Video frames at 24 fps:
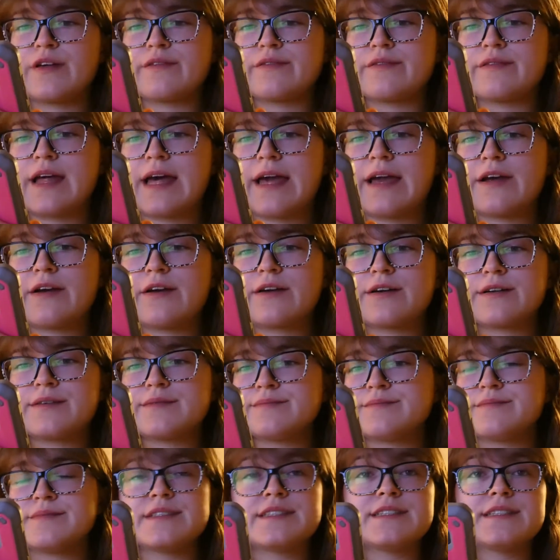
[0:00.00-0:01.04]
like,
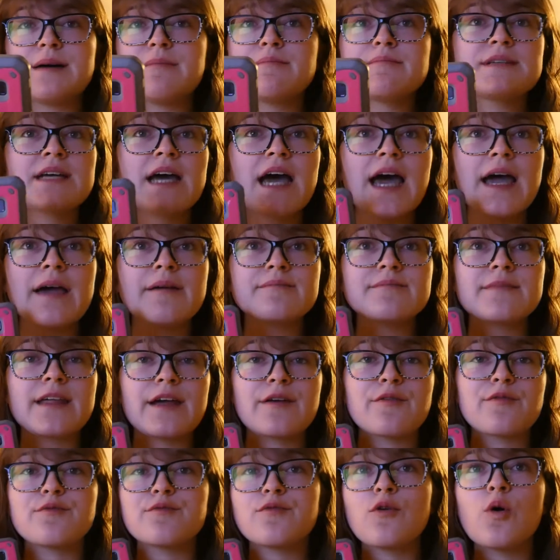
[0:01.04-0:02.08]
sometime,
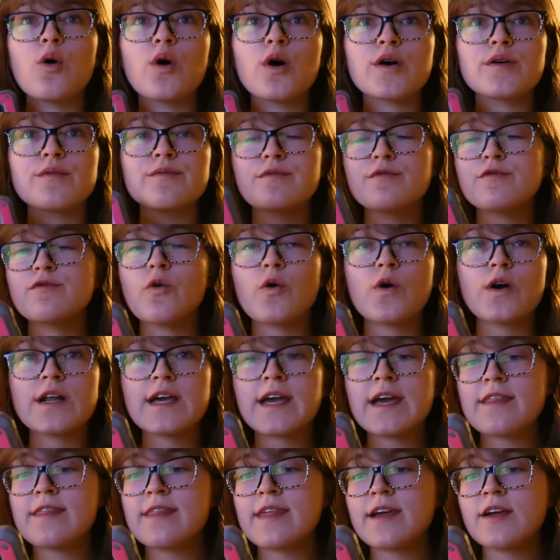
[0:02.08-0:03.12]
like
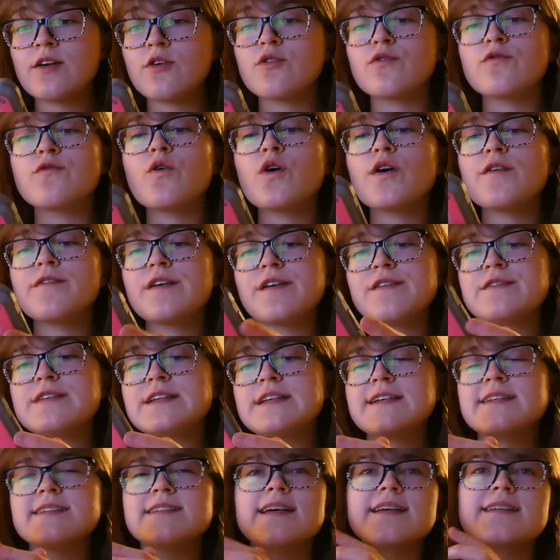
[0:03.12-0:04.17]
4:40, I think, or
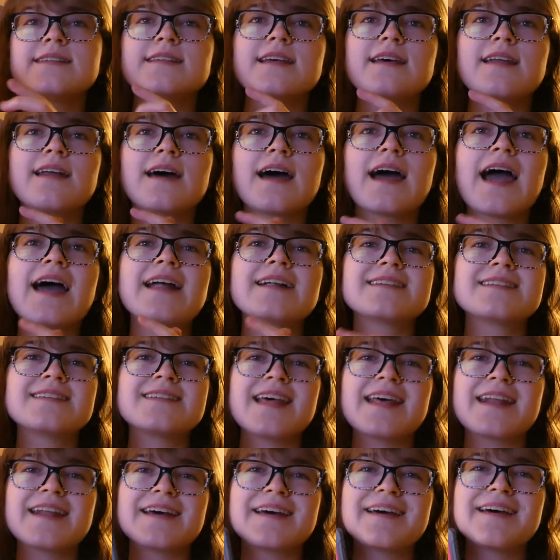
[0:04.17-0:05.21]
4:50, because I said I had to
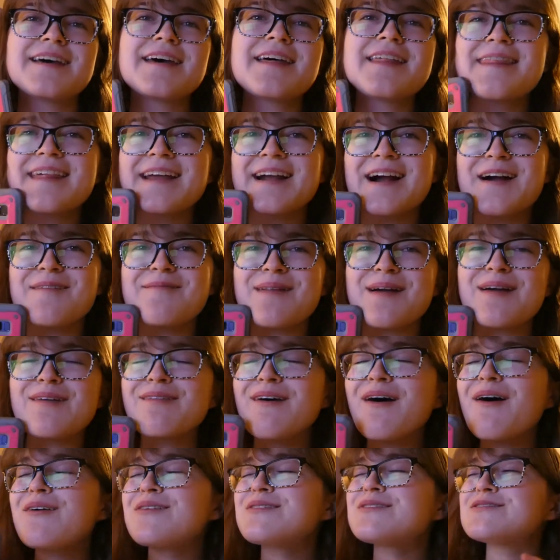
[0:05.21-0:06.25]
set a thing on my
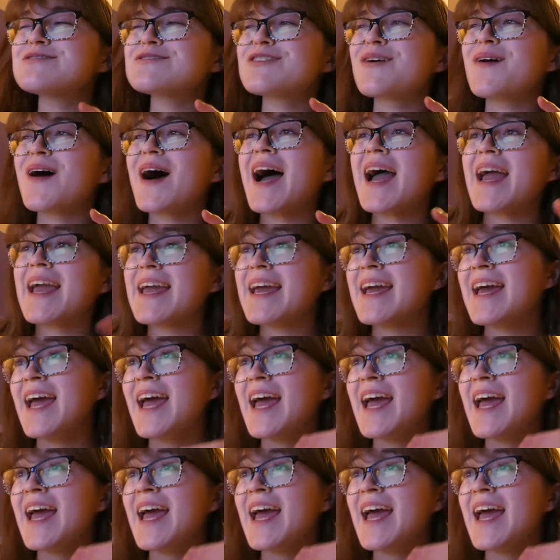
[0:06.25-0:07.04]
phone, so I